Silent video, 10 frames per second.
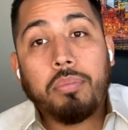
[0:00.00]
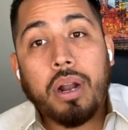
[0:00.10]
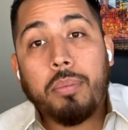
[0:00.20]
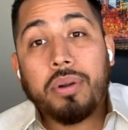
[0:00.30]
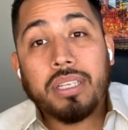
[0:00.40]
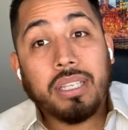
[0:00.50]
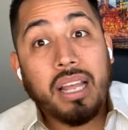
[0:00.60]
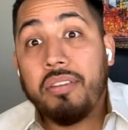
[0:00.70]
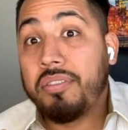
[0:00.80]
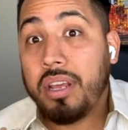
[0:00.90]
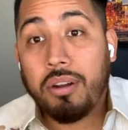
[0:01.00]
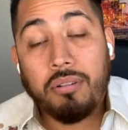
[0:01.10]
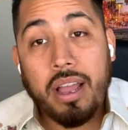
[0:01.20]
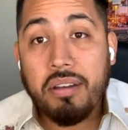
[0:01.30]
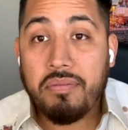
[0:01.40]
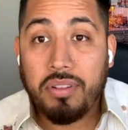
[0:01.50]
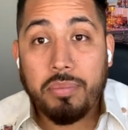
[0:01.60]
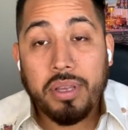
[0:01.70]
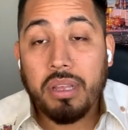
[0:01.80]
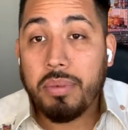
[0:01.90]
properties left and right,
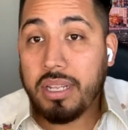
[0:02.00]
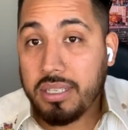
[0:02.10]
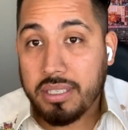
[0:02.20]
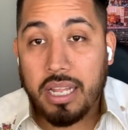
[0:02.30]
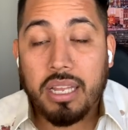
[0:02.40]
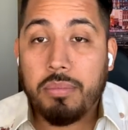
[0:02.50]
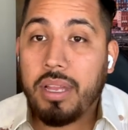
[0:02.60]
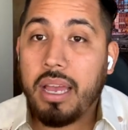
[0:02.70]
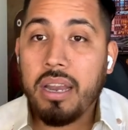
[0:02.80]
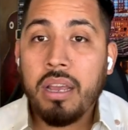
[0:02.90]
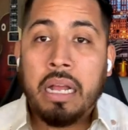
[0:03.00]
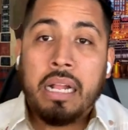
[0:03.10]
flipping them and then selling them again.